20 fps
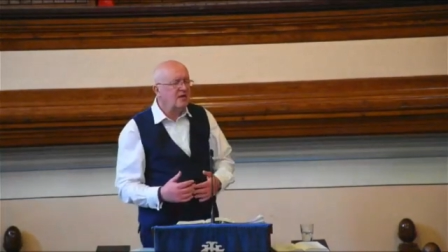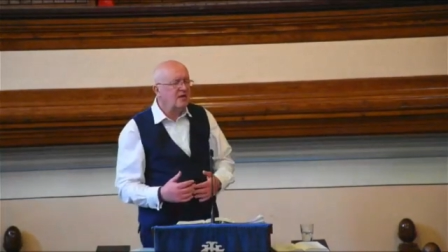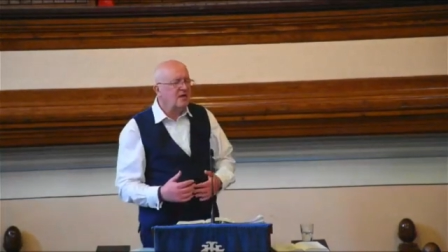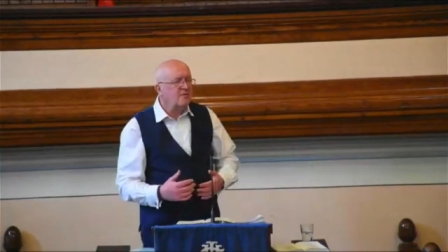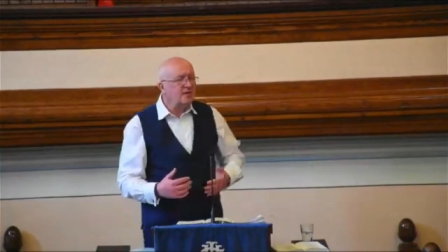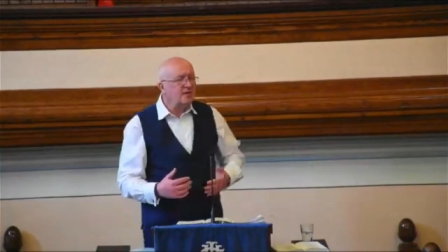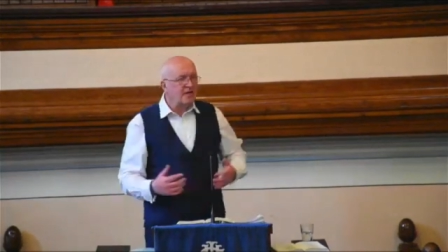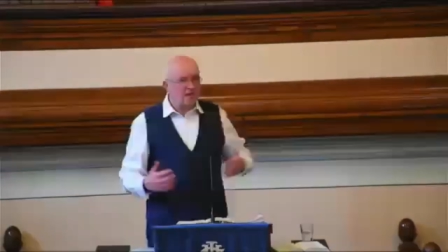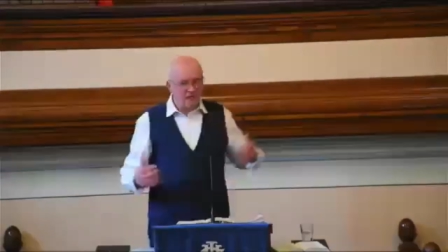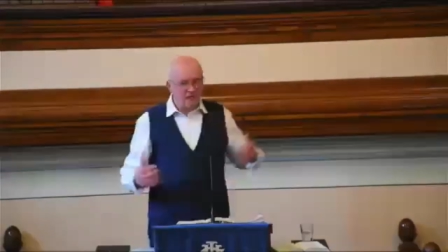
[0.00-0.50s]

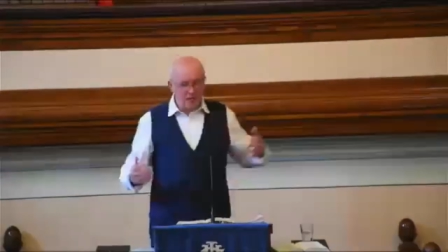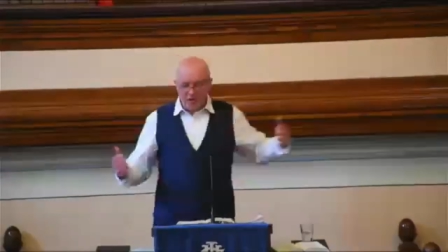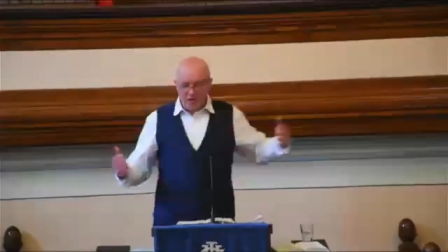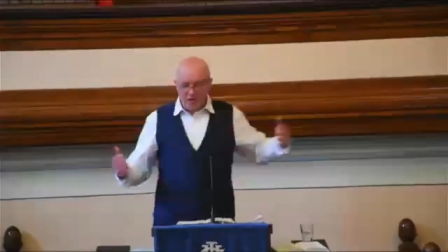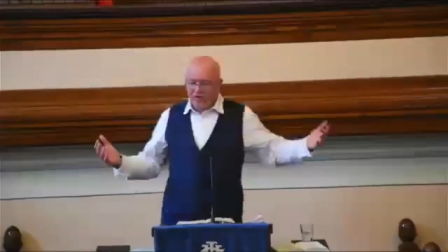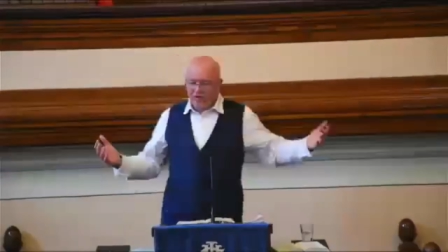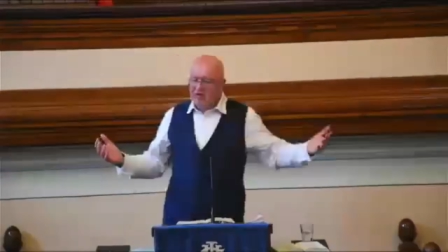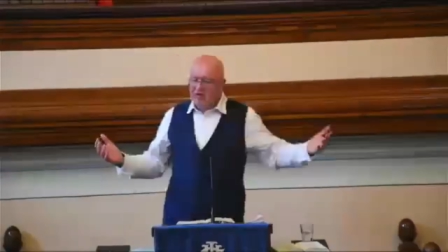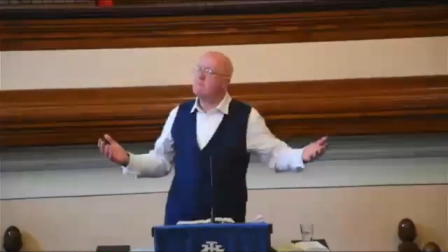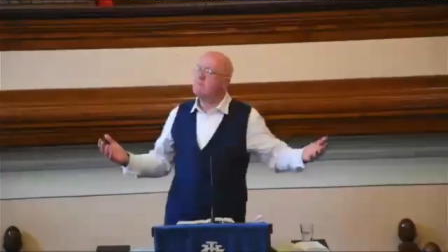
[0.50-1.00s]
But if we
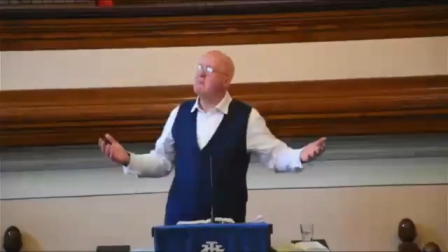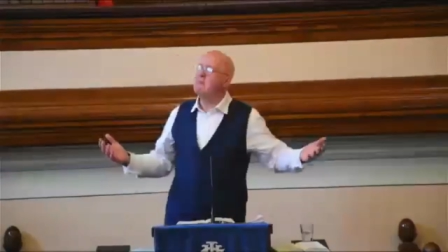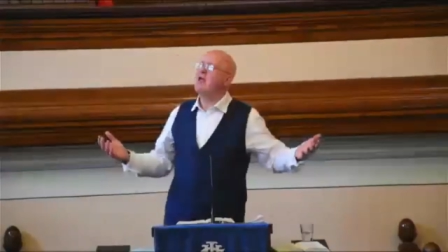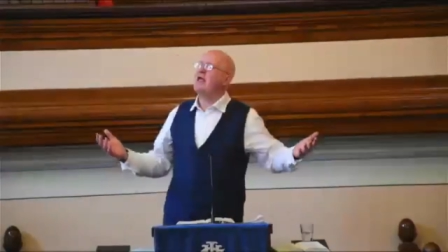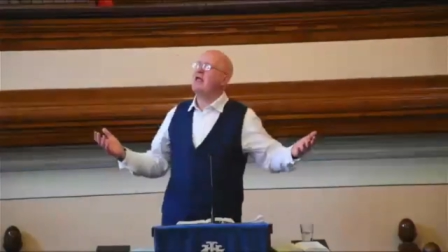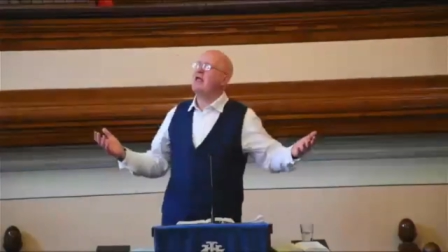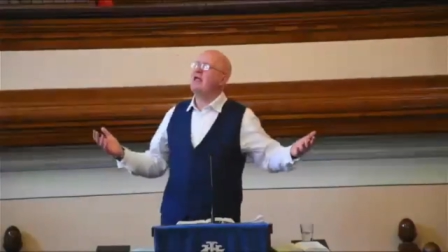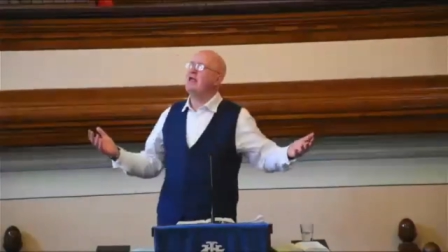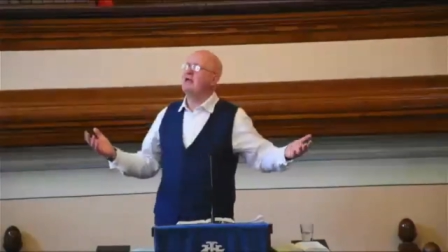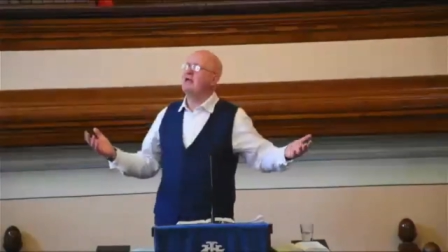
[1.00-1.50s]

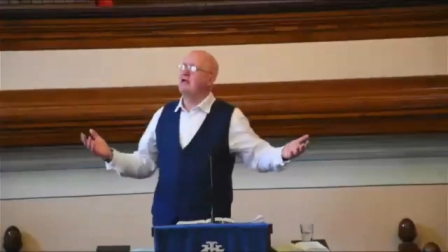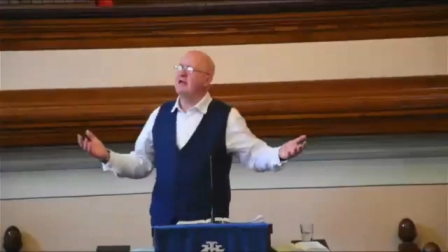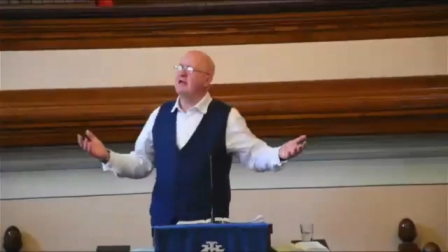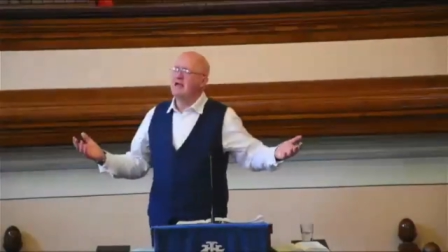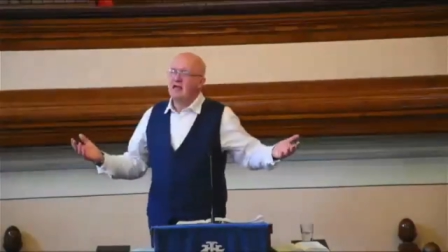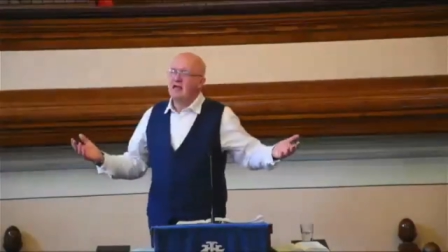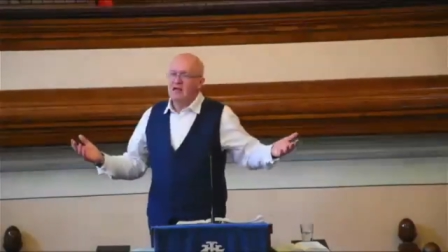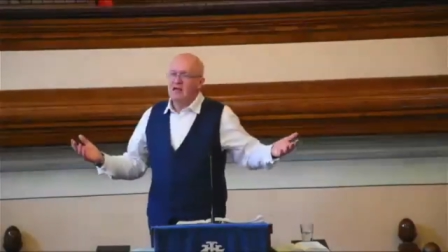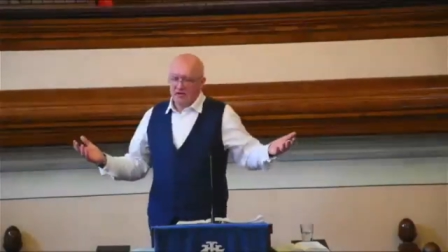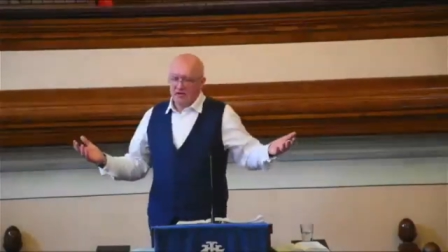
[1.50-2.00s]
remain
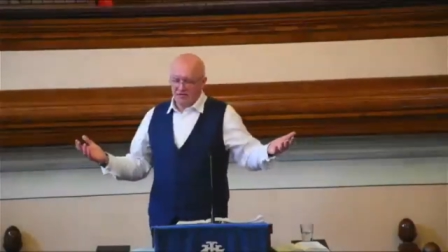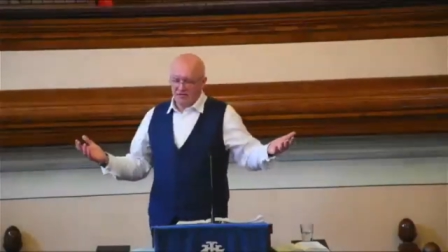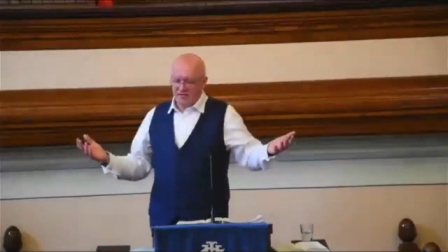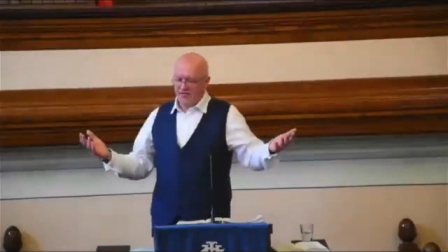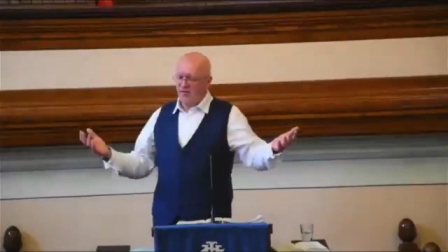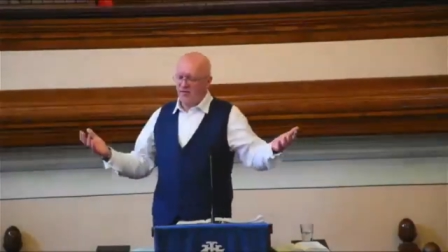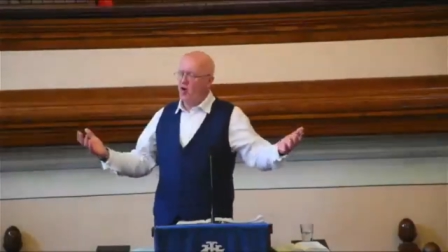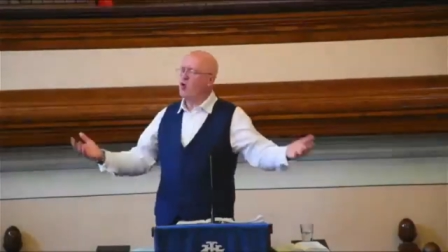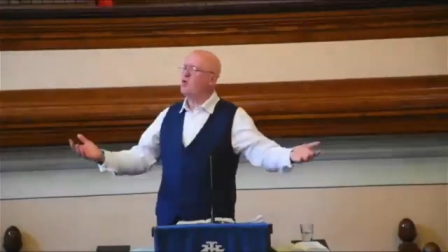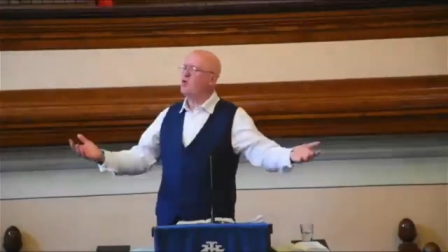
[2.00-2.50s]

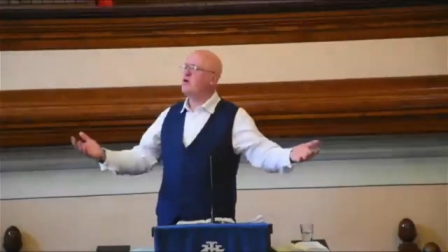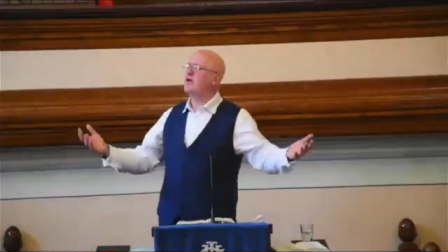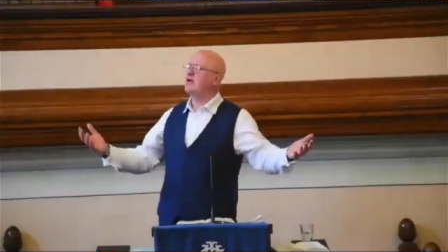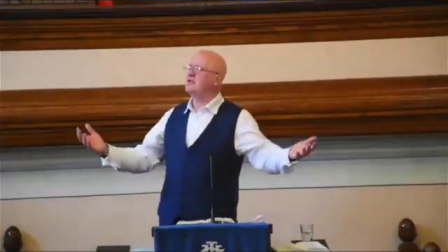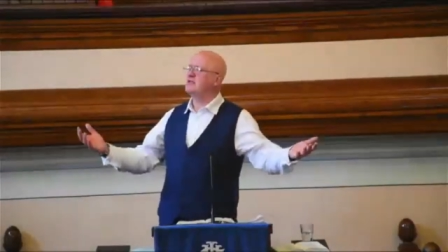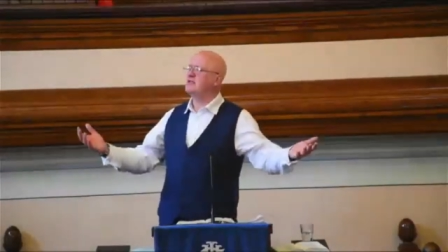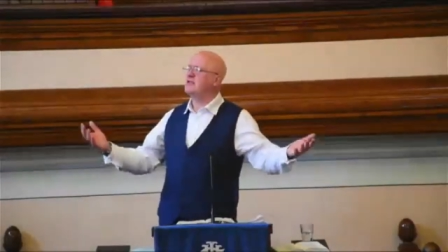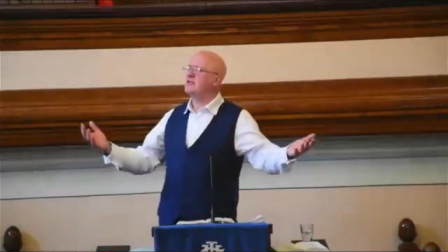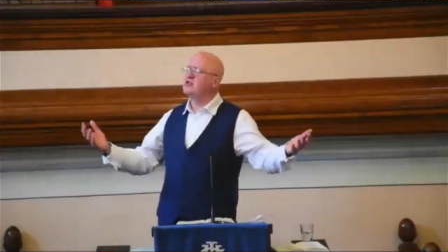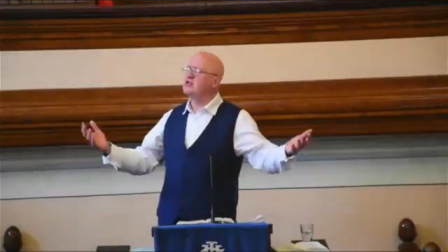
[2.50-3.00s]

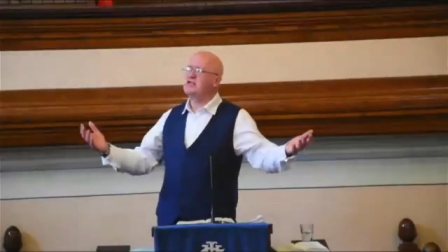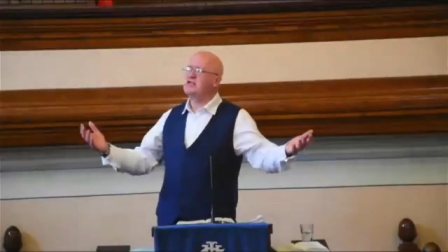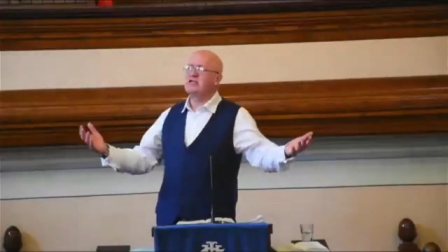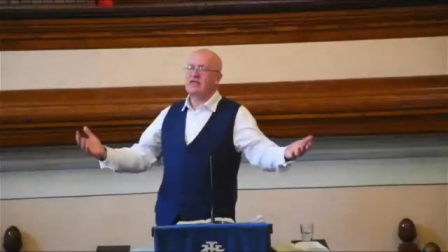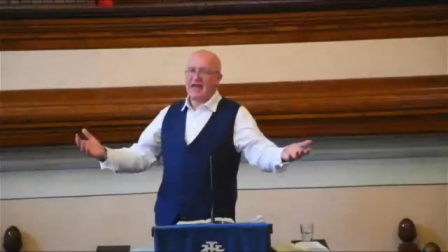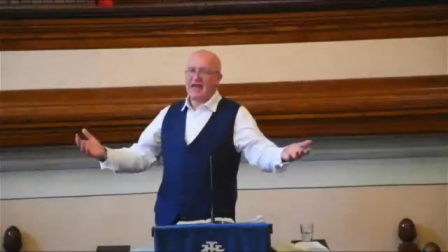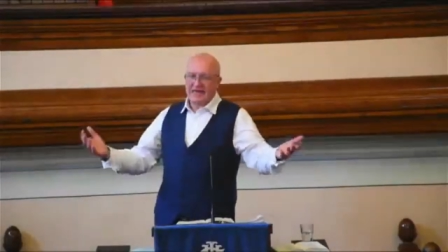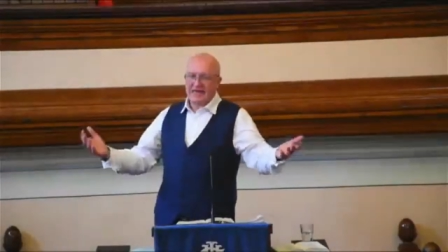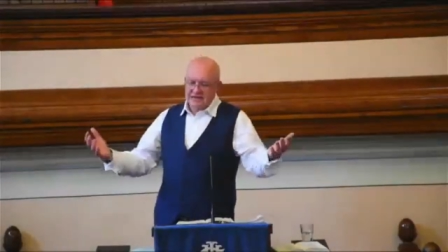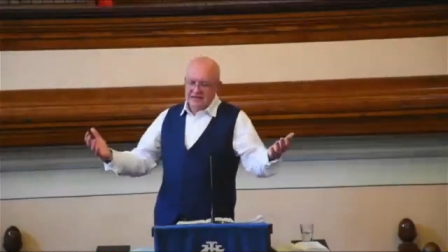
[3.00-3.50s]
focused and
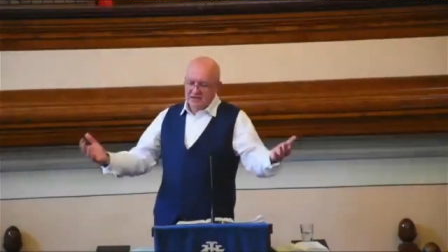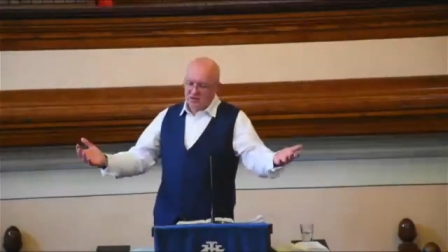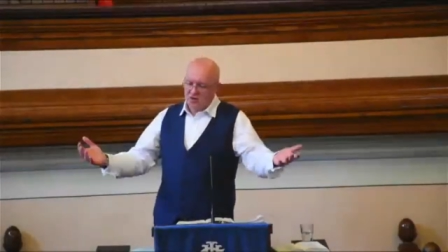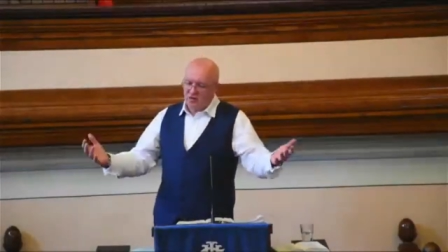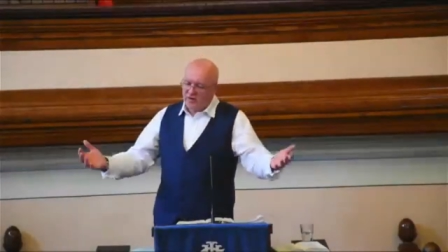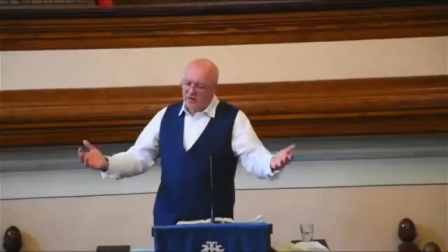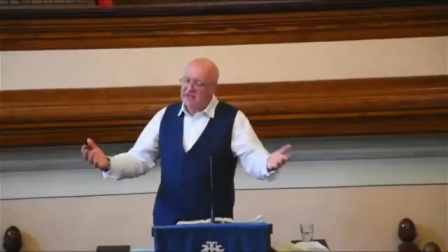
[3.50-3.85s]
centered on the